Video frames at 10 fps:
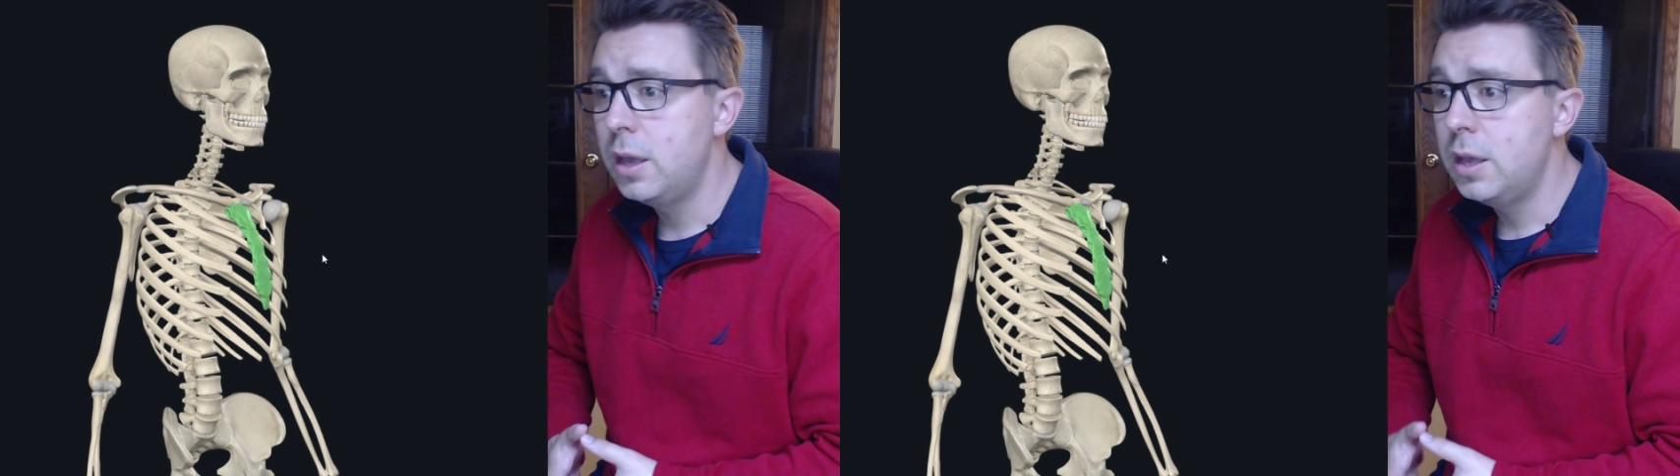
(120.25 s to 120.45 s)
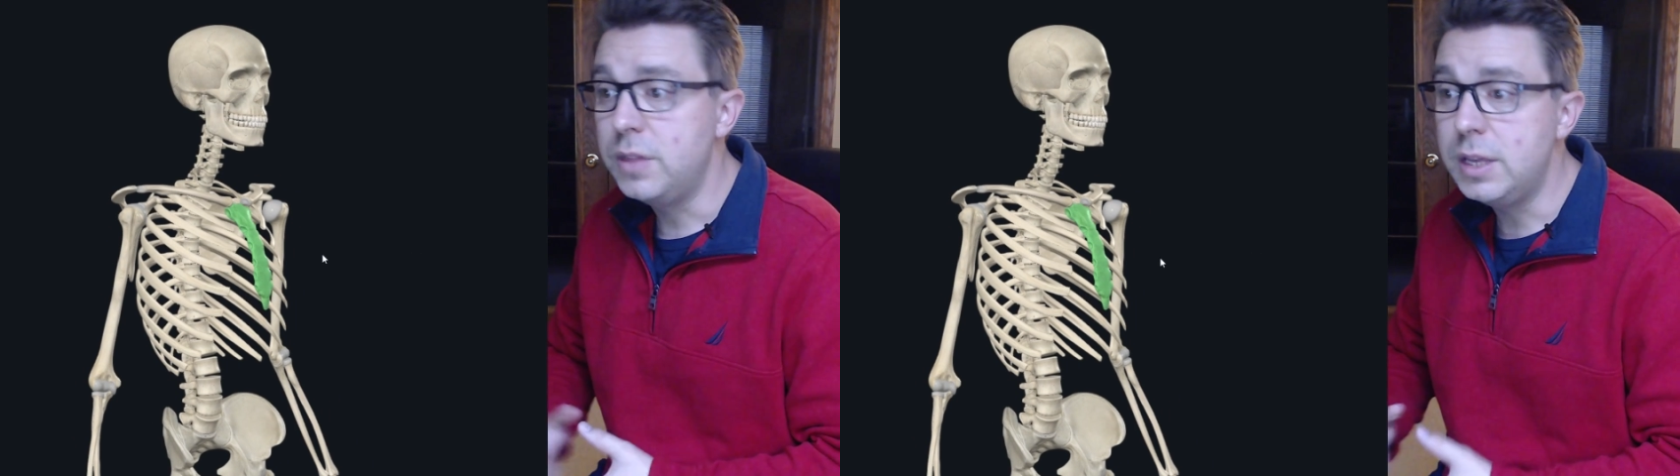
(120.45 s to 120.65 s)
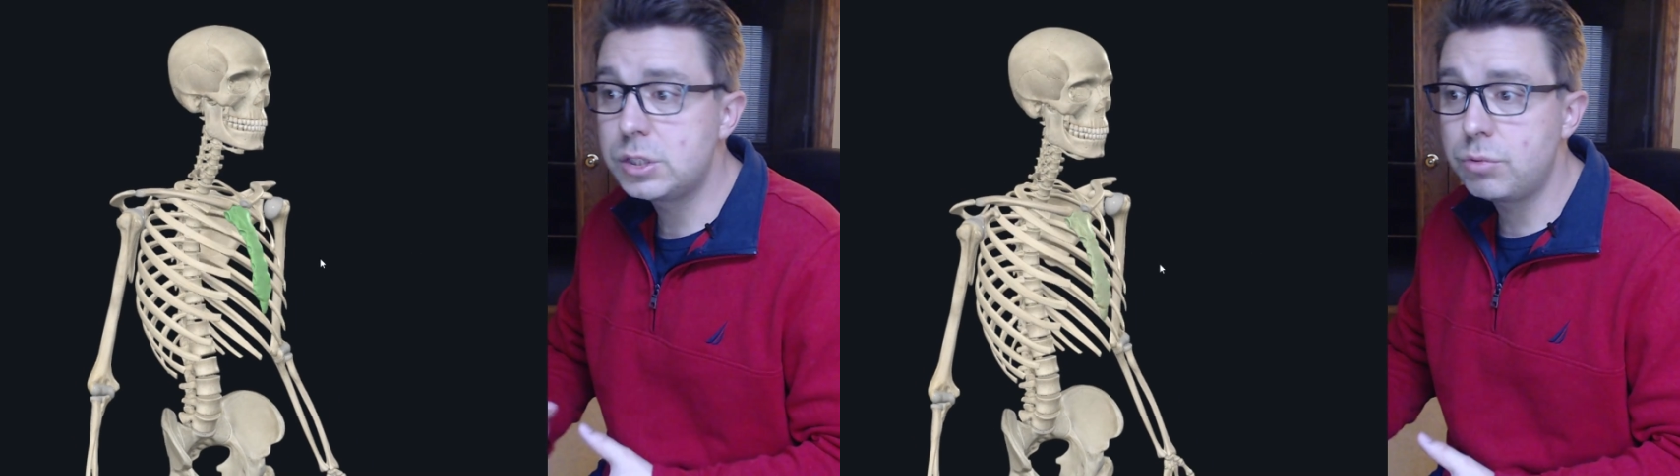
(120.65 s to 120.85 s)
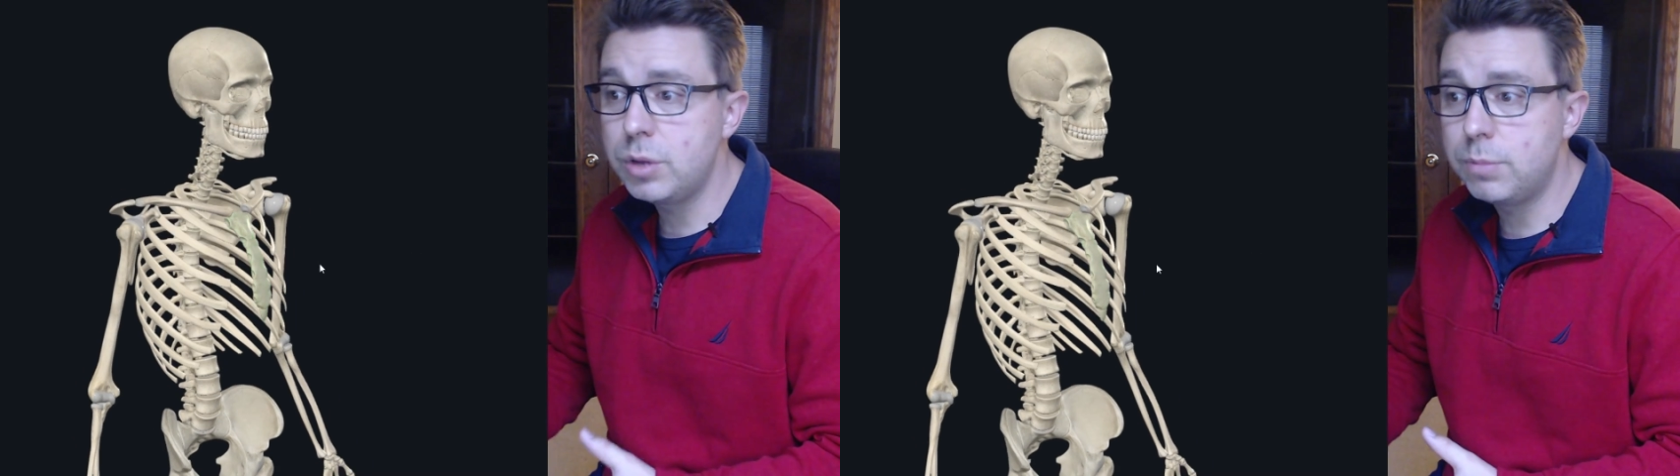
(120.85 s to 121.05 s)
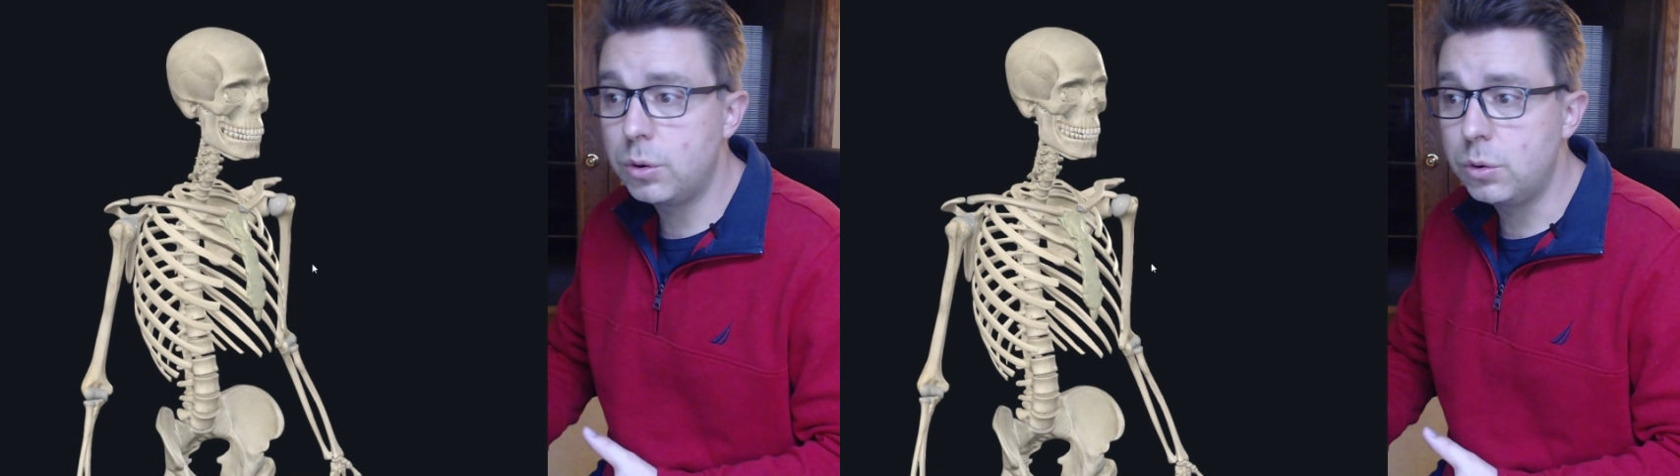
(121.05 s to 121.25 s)
These three
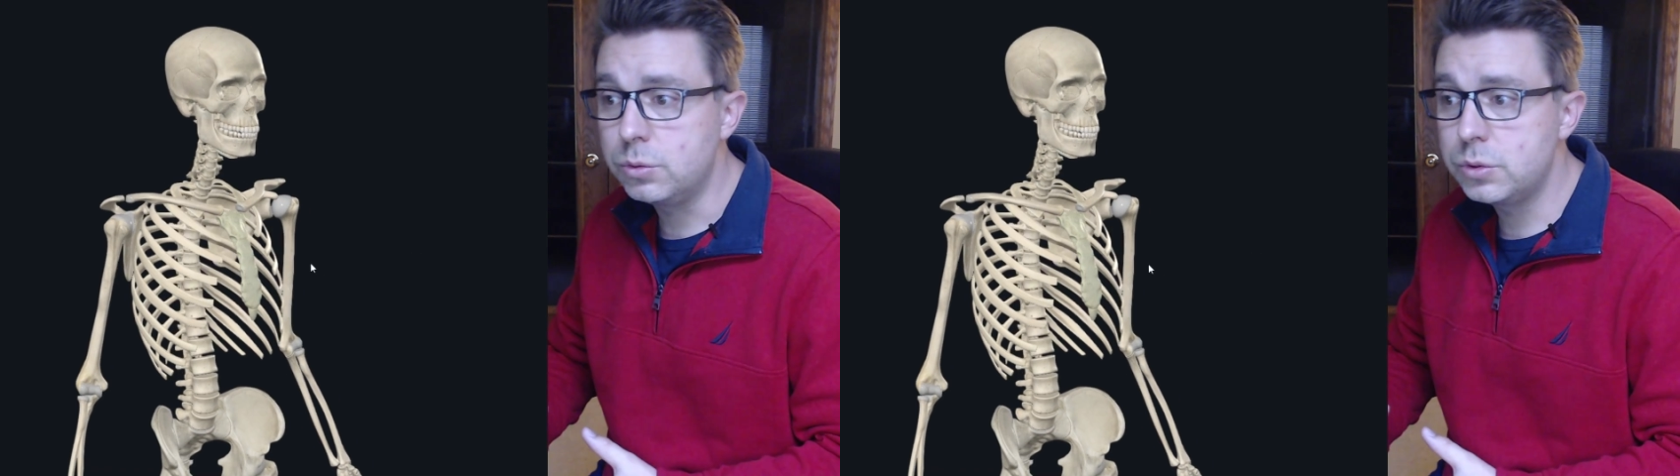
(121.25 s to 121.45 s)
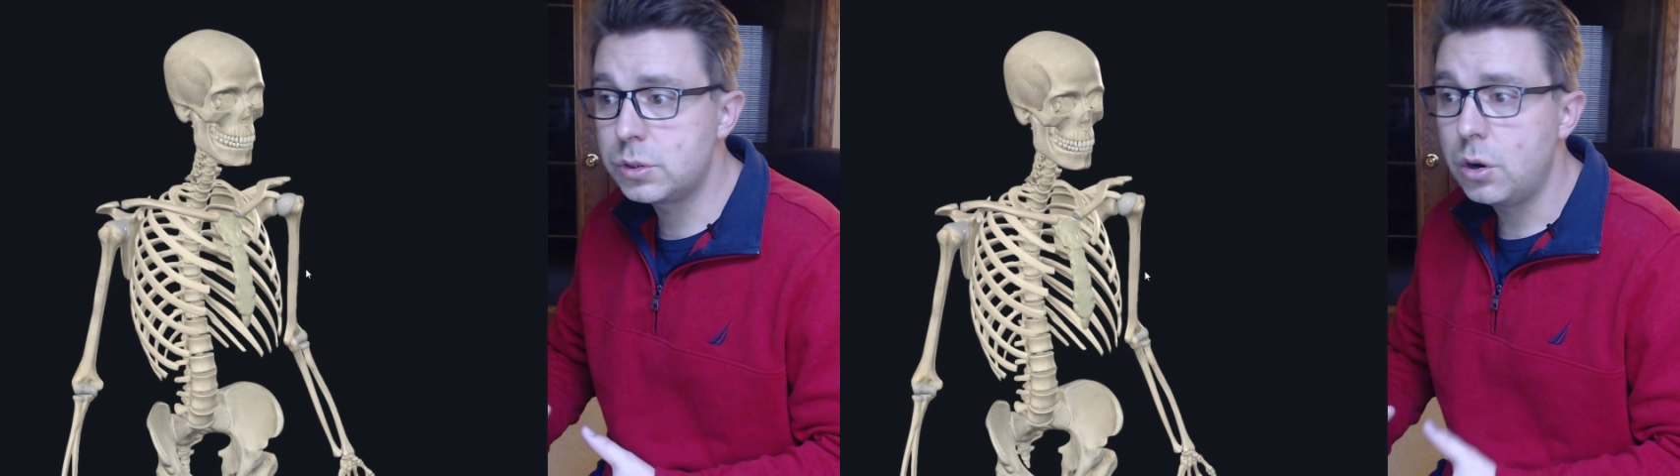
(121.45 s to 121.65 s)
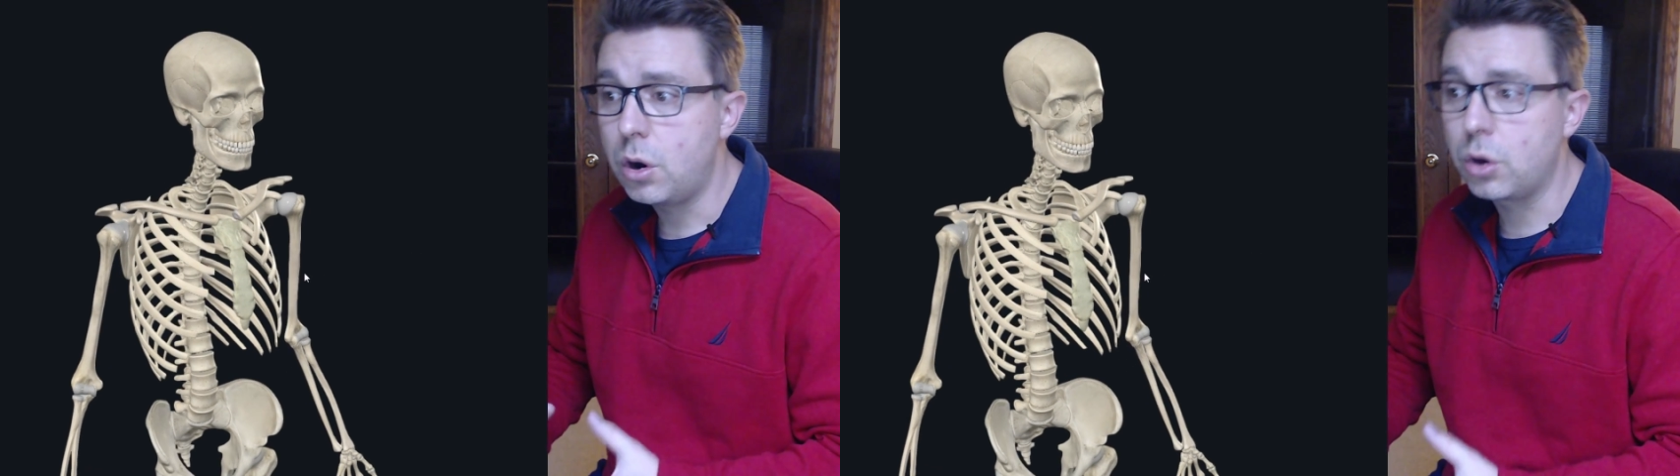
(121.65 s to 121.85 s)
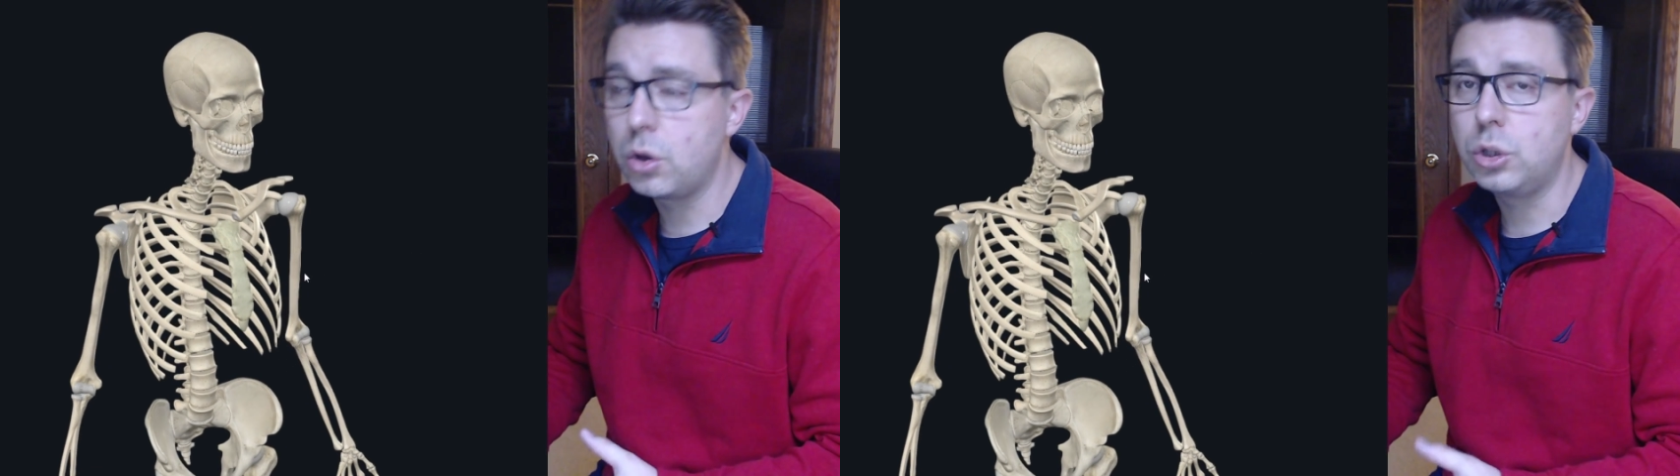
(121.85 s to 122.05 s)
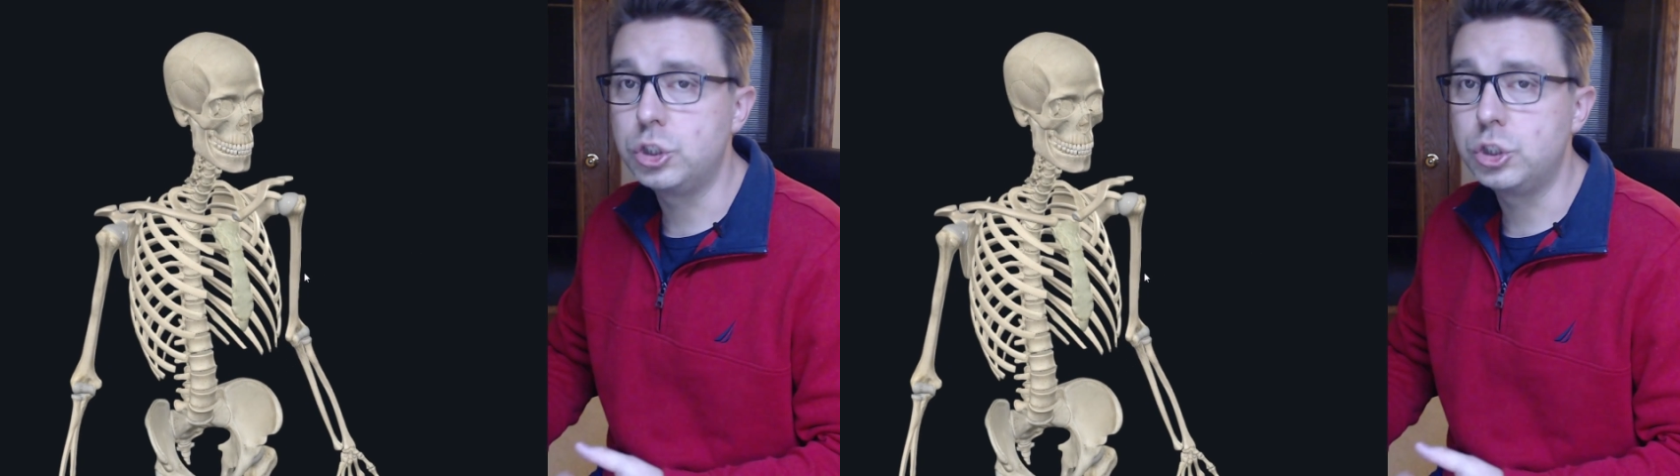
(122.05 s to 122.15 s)
bones are called